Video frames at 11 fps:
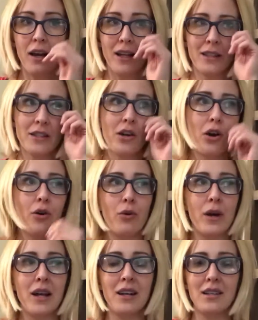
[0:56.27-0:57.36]
And
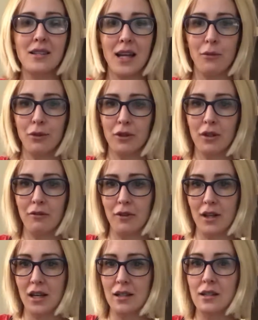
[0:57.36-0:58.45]
so an example of
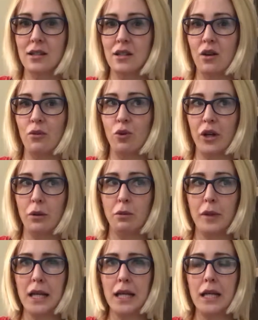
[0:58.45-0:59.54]
this would
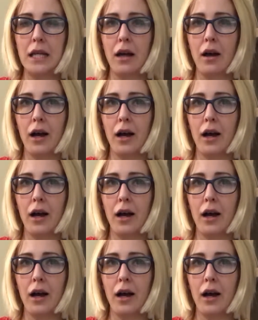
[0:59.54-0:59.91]
be